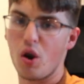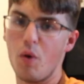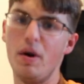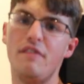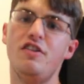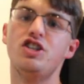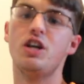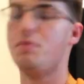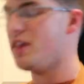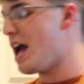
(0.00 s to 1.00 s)
when I finish
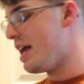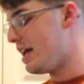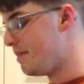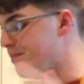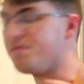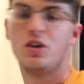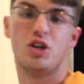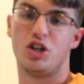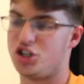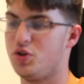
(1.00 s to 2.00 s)
up with that and
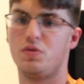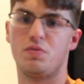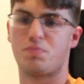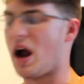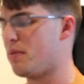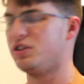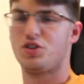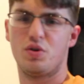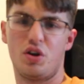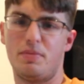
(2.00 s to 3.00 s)
probably
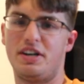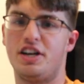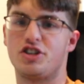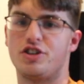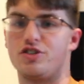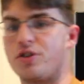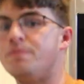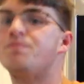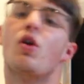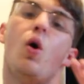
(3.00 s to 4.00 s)
do a little bit of
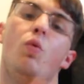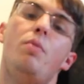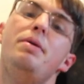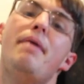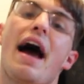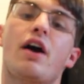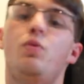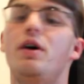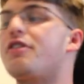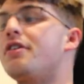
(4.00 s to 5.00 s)
dishes, we'll be back
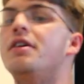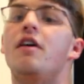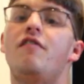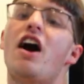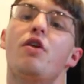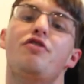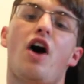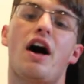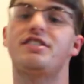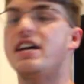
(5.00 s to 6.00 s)
with final
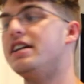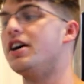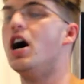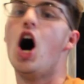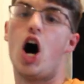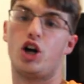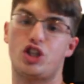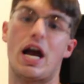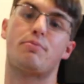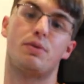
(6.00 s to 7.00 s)
thoughts and a
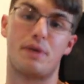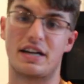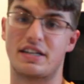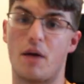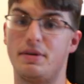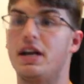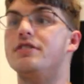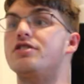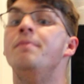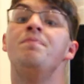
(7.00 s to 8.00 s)
chapter breakdown
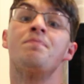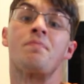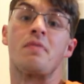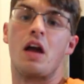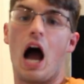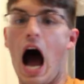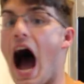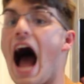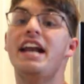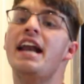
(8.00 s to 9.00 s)
because
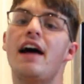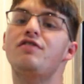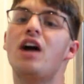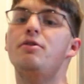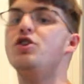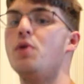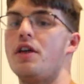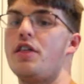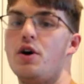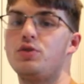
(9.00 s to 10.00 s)
I didn't have time to do one
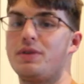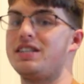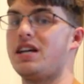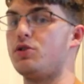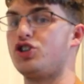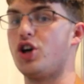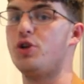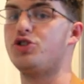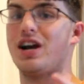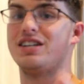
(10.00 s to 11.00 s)
of those because I was
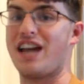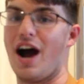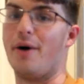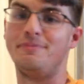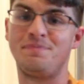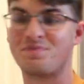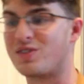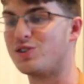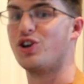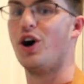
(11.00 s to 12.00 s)
so stressed out.
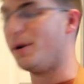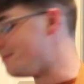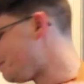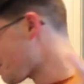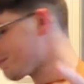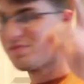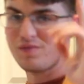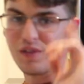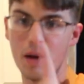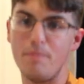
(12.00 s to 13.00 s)
So
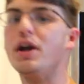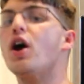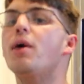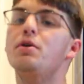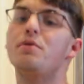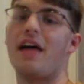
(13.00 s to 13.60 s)
BRB with